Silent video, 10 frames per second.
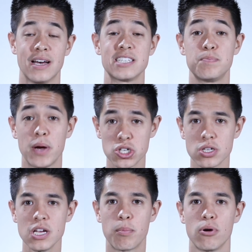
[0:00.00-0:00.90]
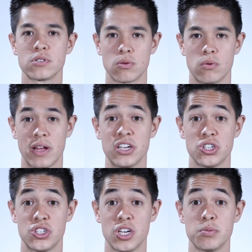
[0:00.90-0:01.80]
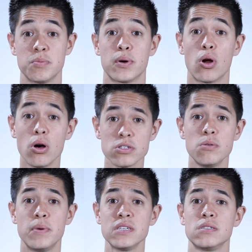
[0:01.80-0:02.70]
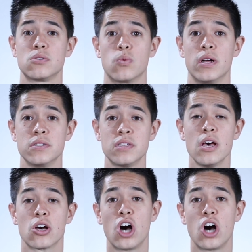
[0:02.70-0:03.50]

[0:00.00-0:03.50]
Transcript: Especially in personal relationships, but also in business ones,